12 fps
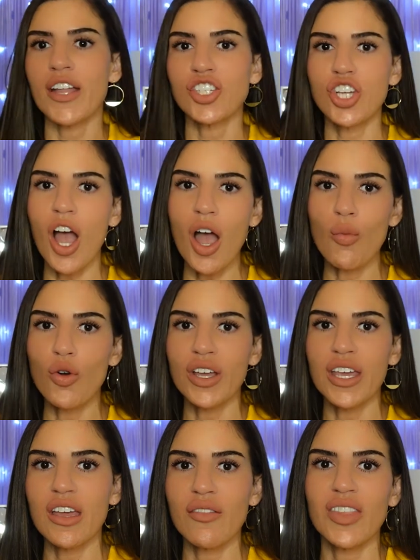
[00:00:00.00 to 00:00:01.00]
And John will
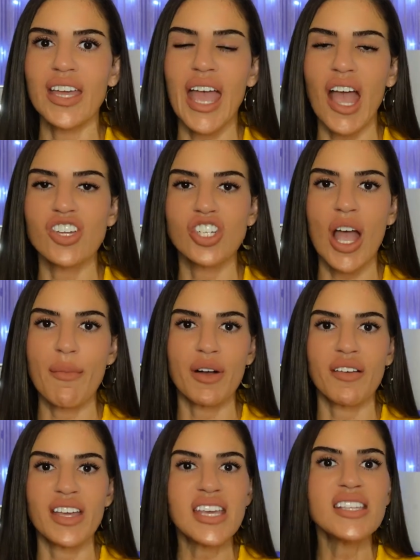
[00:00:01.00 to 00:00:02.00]
give the Cash App
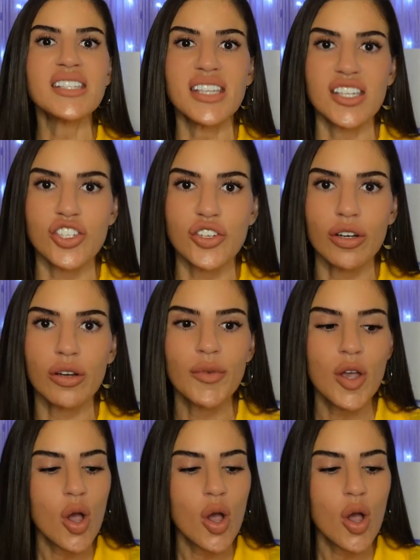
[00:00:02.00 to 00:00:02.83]
of his sister